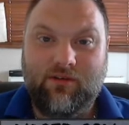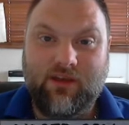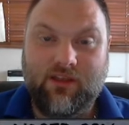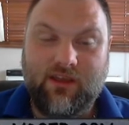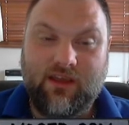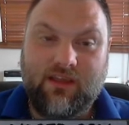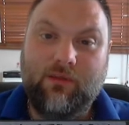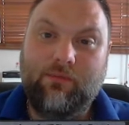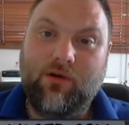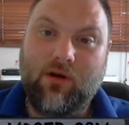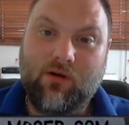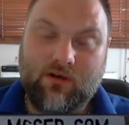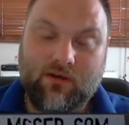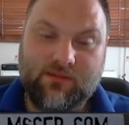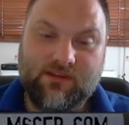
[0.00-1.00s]
at the
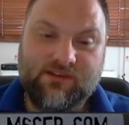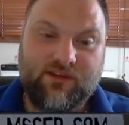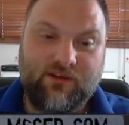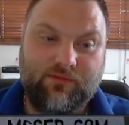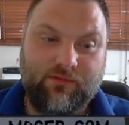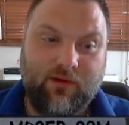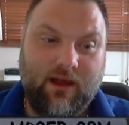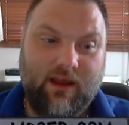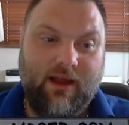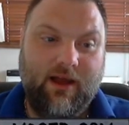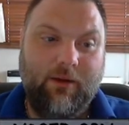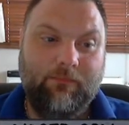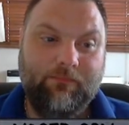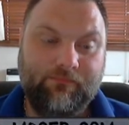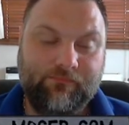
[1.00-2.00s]
programming software
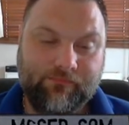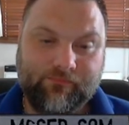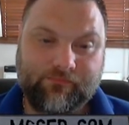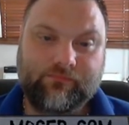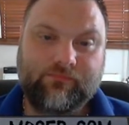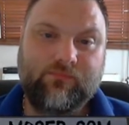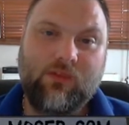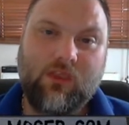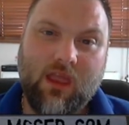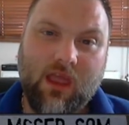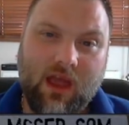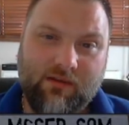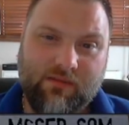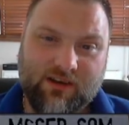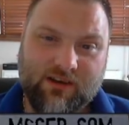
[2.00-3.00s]
now.
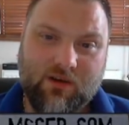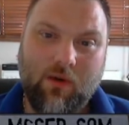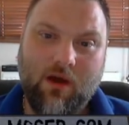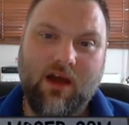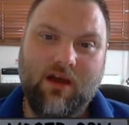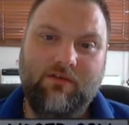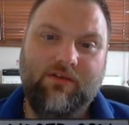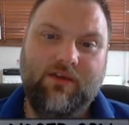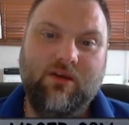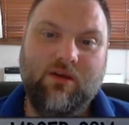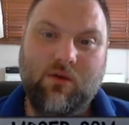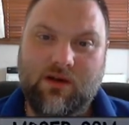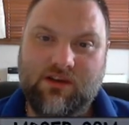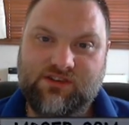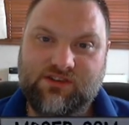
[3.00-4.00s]
I've had quite a few
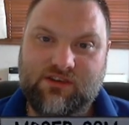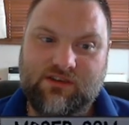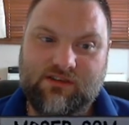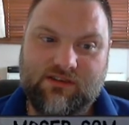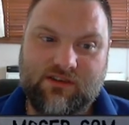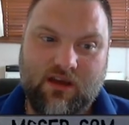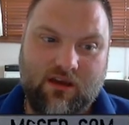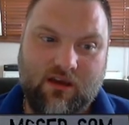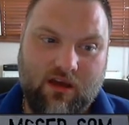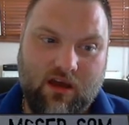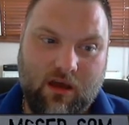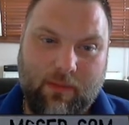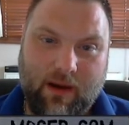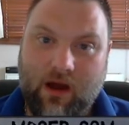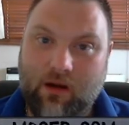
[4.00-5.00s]
questions
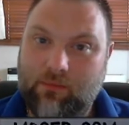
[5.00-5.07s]
about